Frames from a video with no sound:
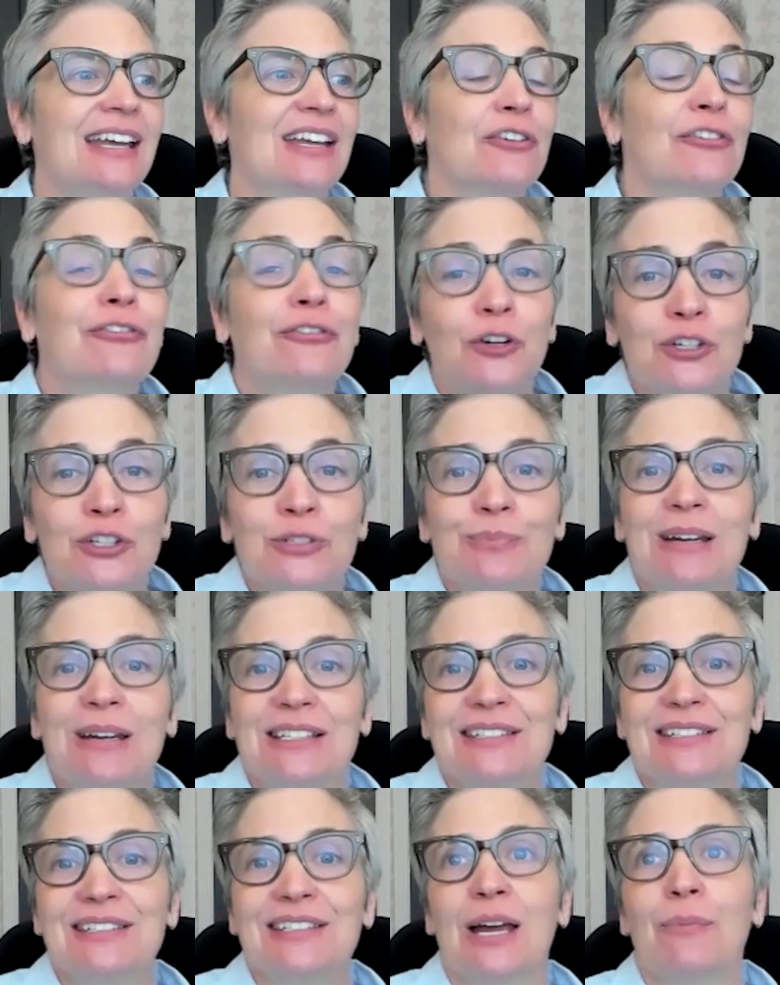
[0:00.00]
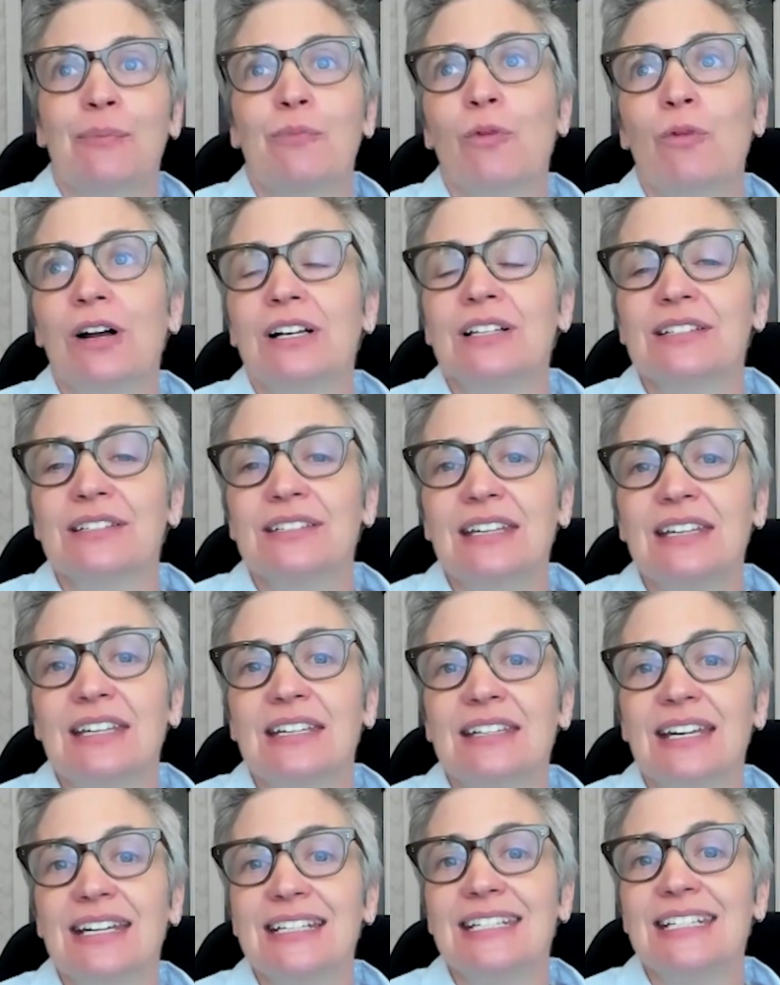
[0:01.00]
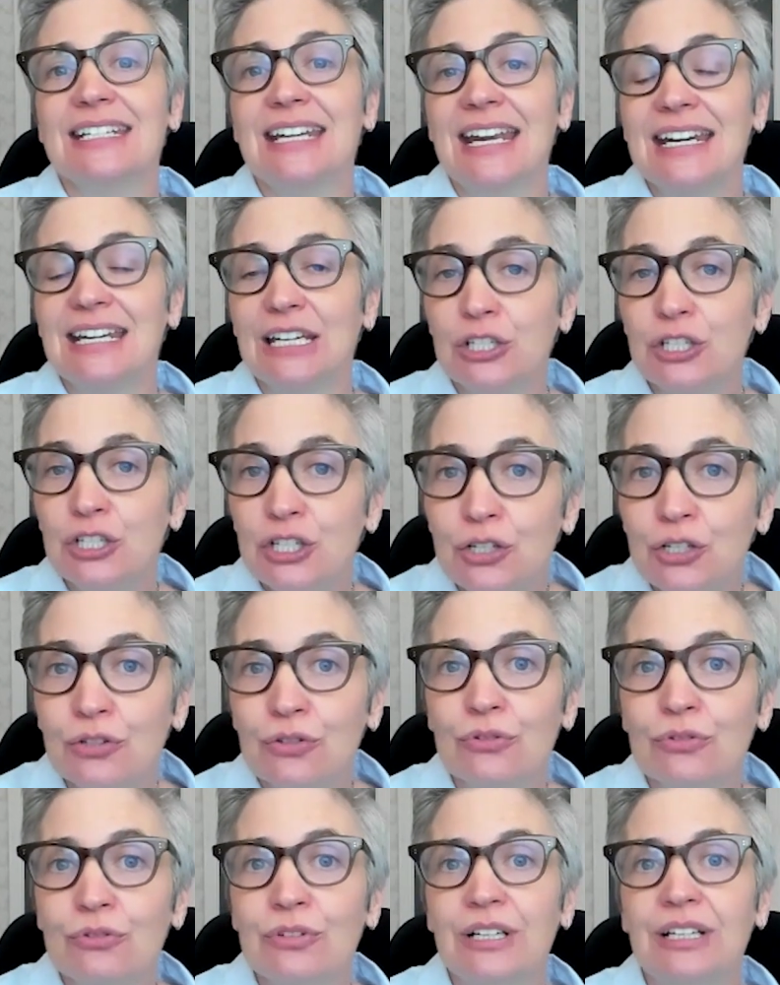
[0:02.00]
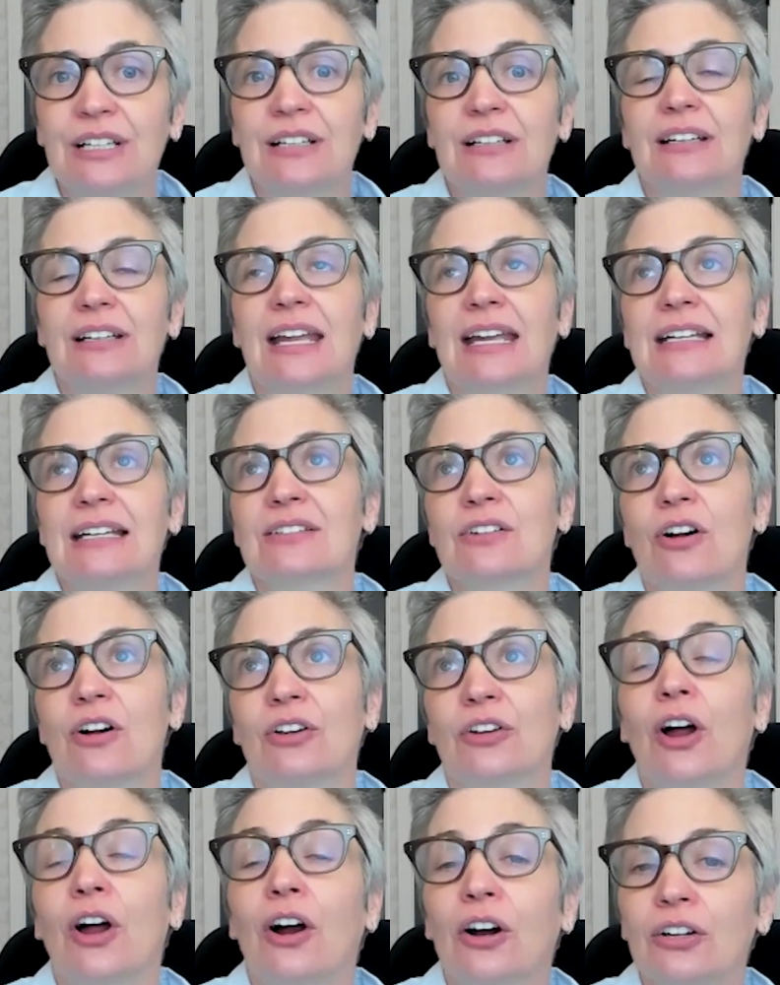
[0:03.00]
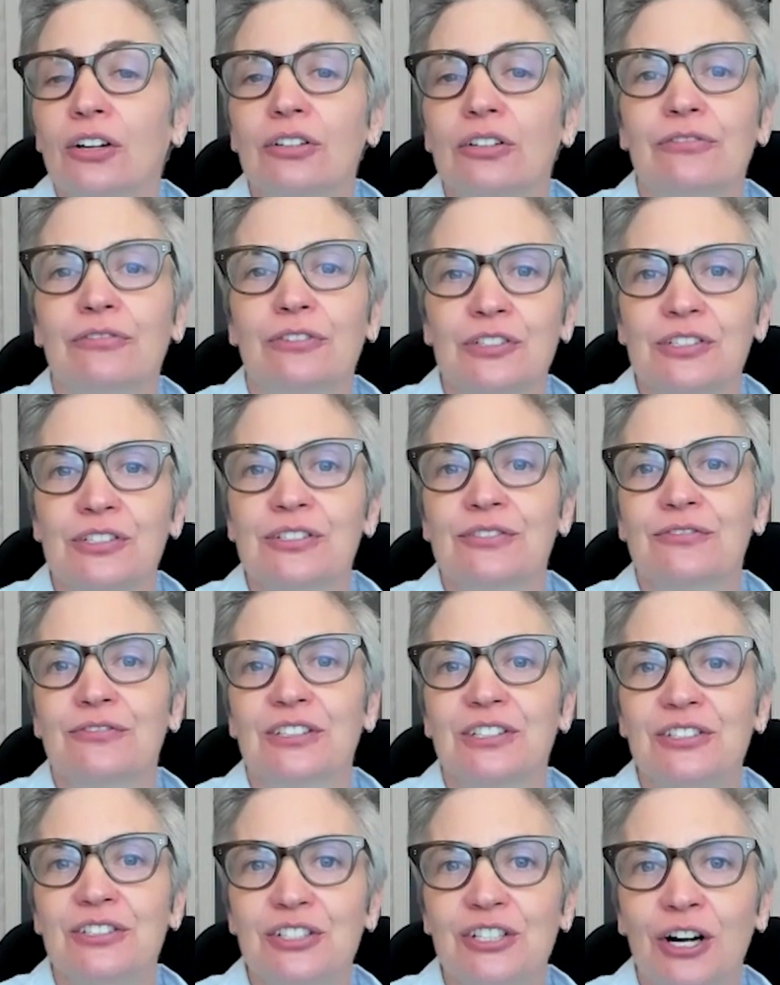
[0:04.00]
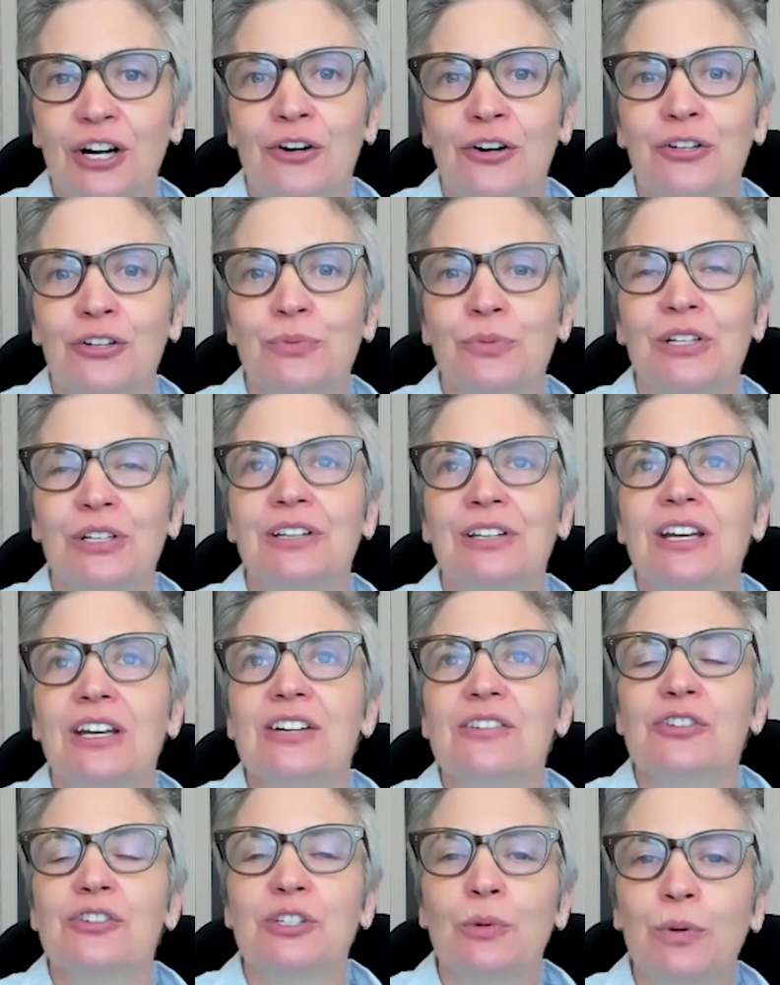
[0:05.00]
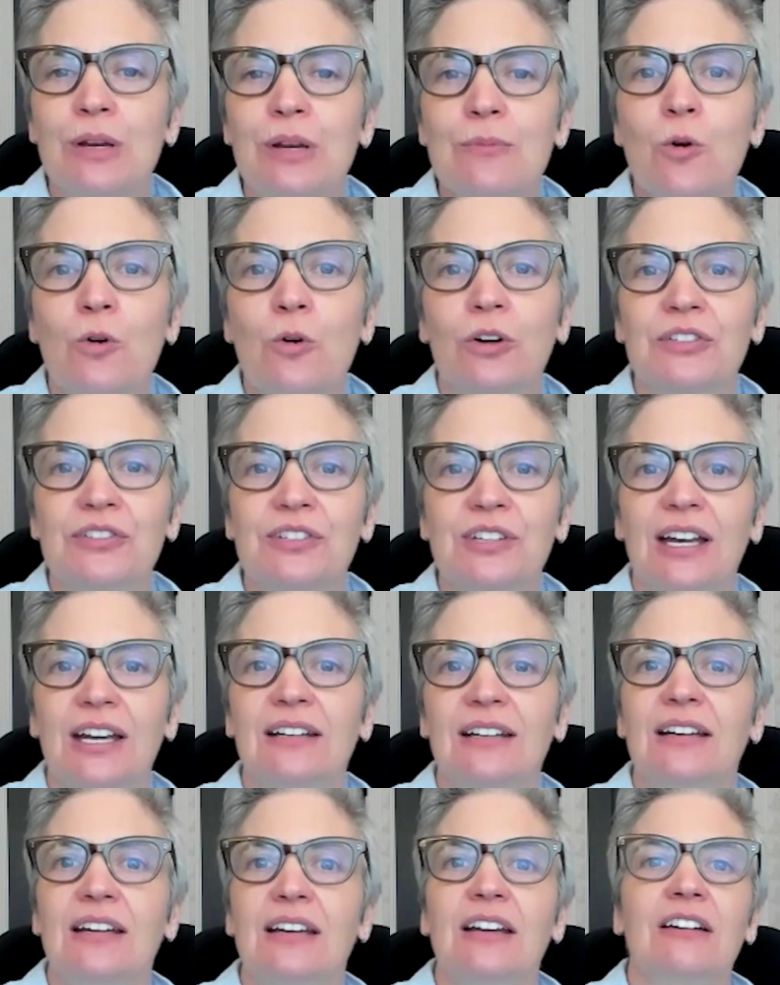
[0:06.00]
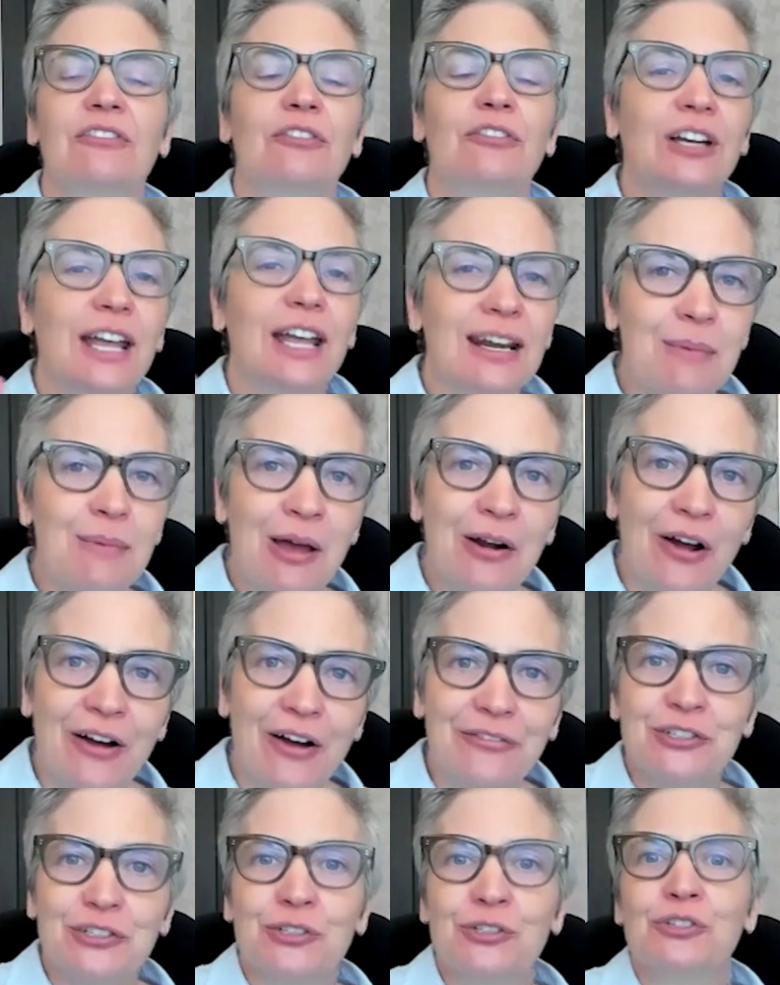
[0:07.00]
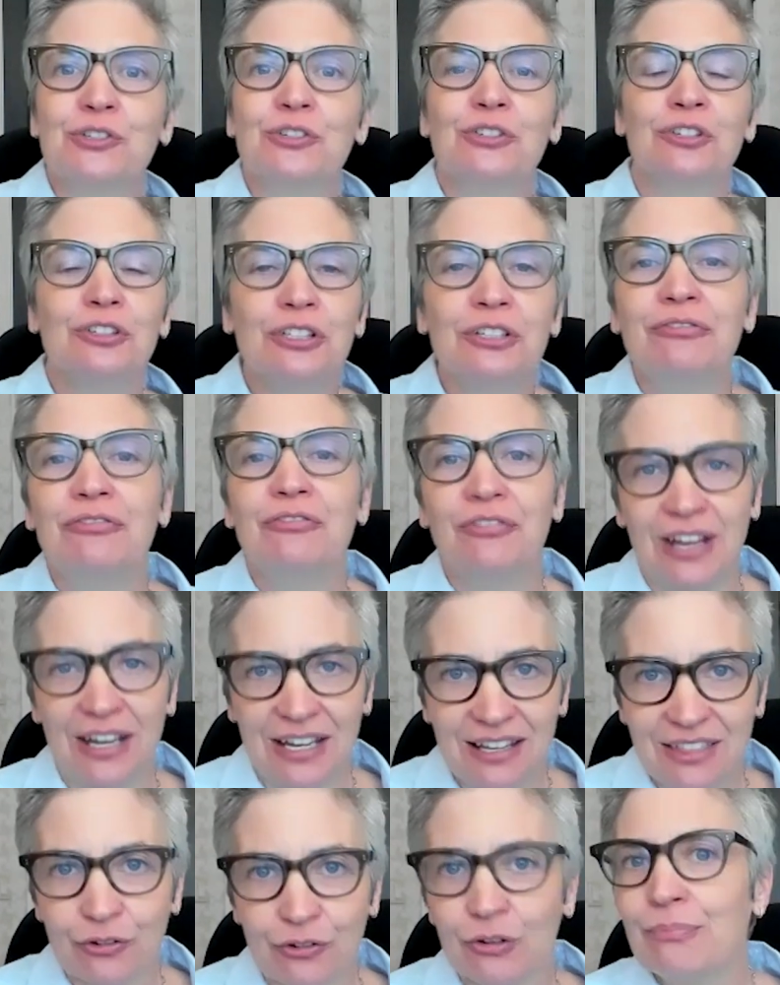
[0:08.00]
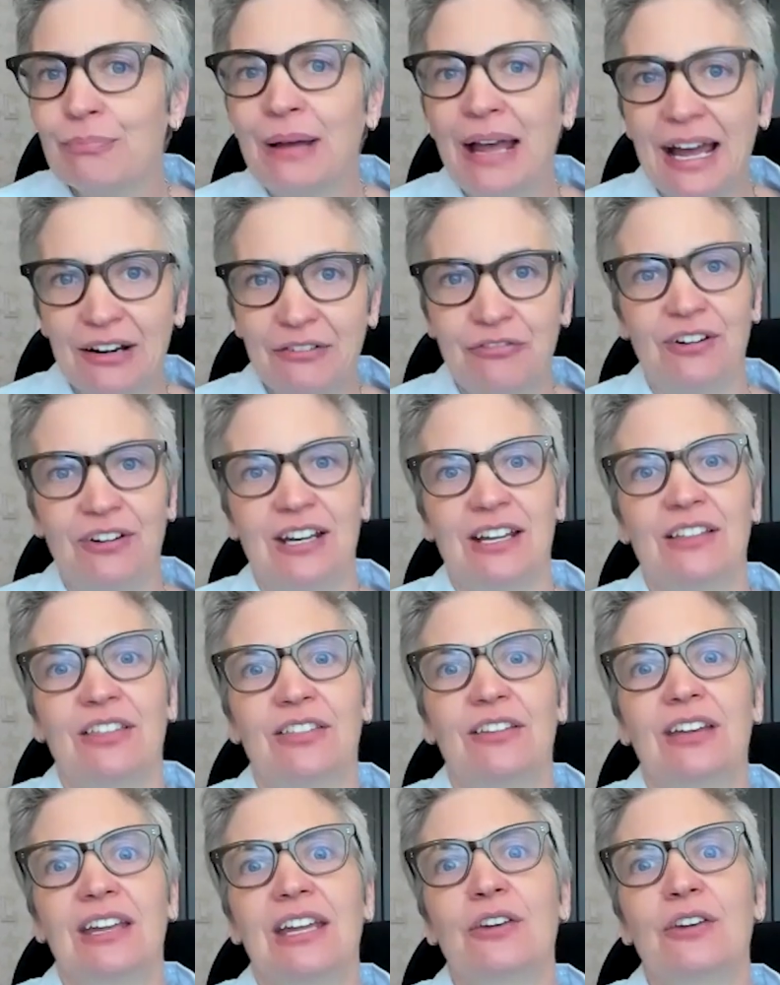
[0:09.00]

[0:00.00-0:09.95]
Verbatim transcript: The first main step was in 1982 in a case called Harlow versus Fitzgerald, when the Supreme Court said, forget about officers' good faith or bad faith.